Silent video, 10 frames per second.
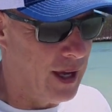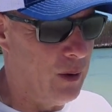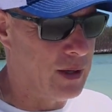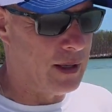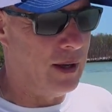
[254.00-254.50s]

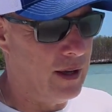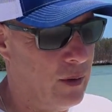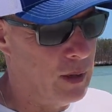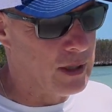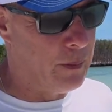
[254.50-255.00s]
it was
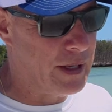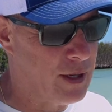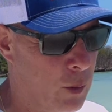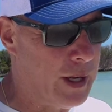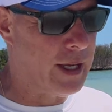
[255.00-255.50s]
a
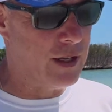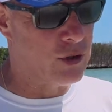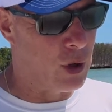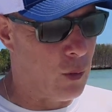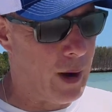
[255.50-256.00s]
busy
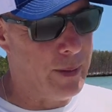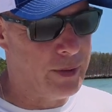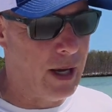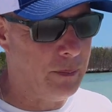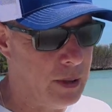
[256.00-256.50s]
weekend, sort of
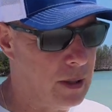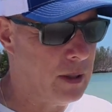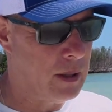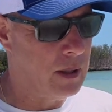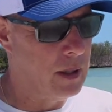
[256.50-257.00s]
ramped up.
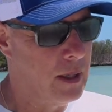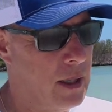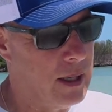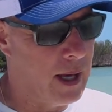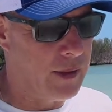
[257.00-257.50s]

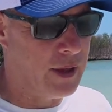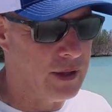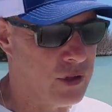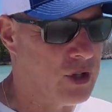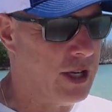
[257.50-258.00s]
I
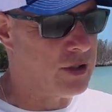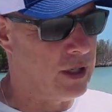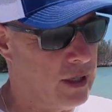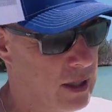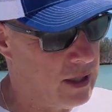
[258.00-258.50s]
think the
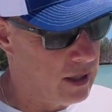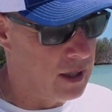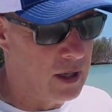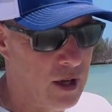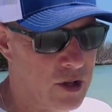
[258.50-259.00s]
season
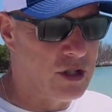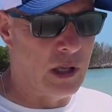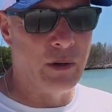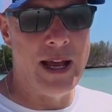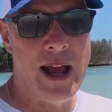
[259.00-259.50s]

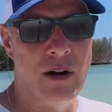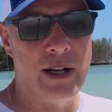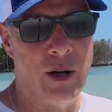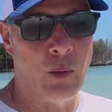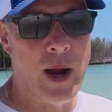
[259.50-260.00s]
slowed
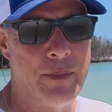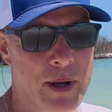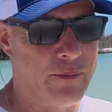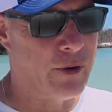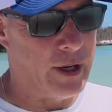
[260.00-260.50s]
down and ramped up